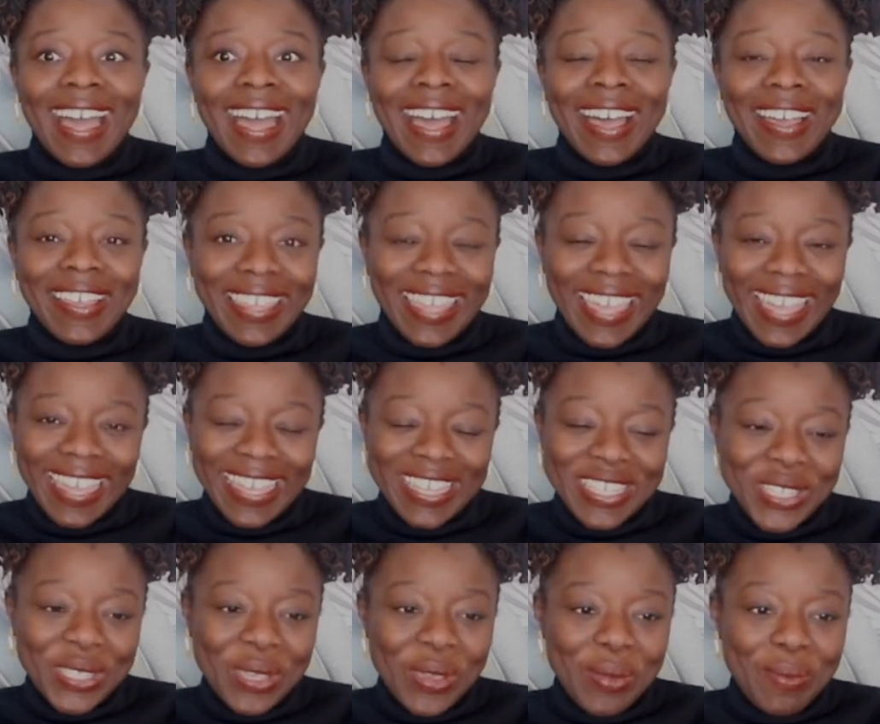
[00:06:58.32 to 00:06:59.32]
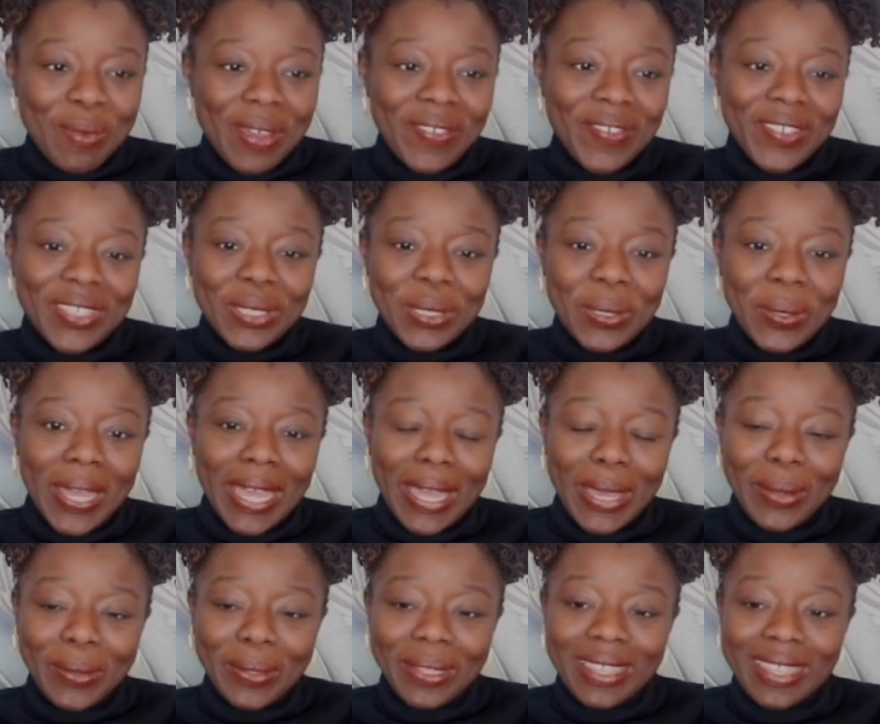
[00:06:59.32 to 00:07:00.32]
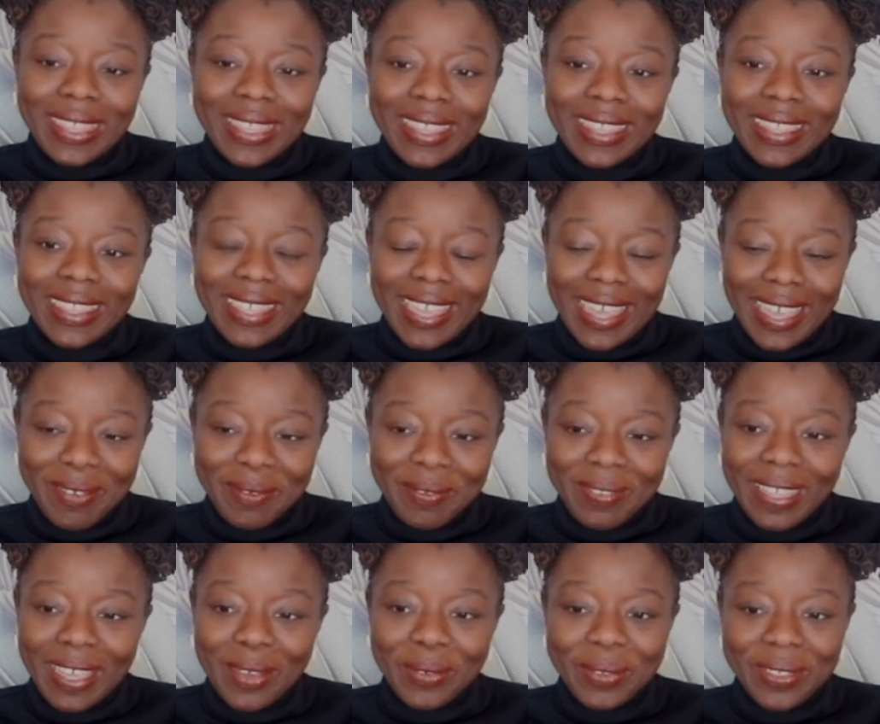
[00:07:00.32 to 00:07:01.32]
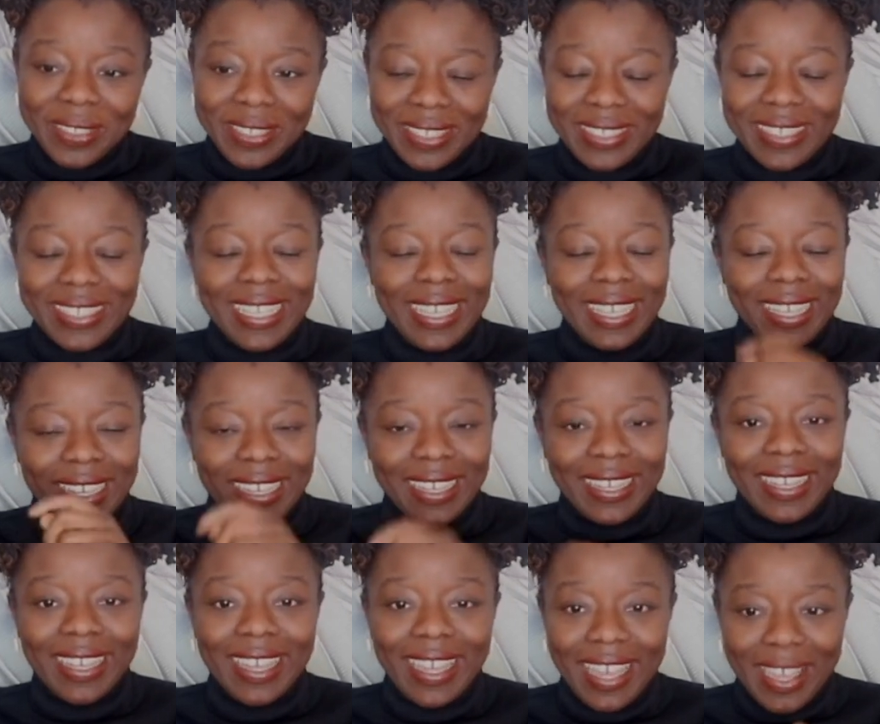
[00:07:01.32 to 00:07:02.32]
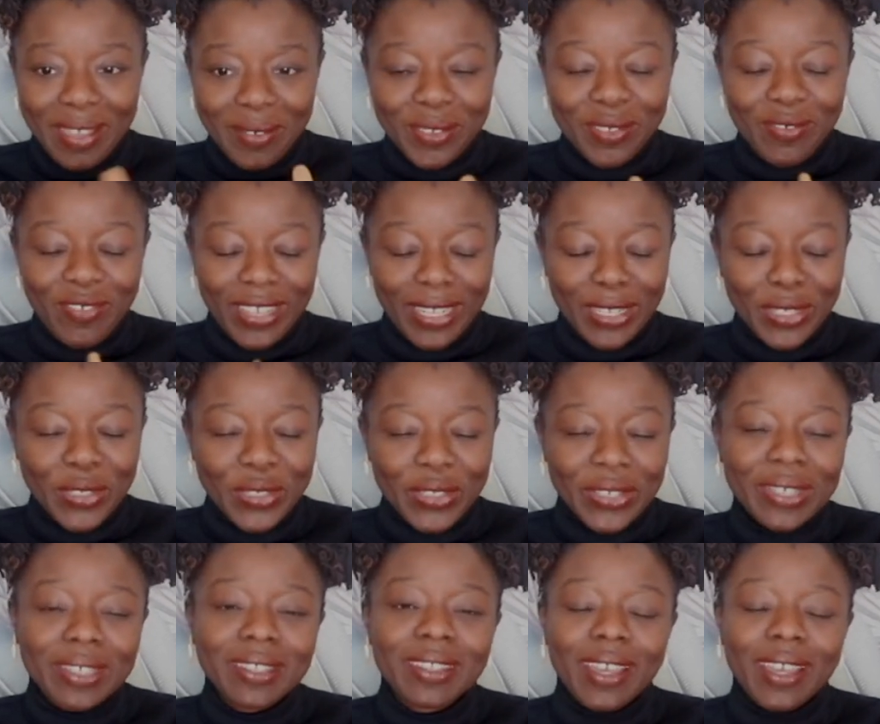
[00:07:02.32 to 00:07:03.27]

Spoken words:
Okay, so my physical health, that was tick. I was feeling good.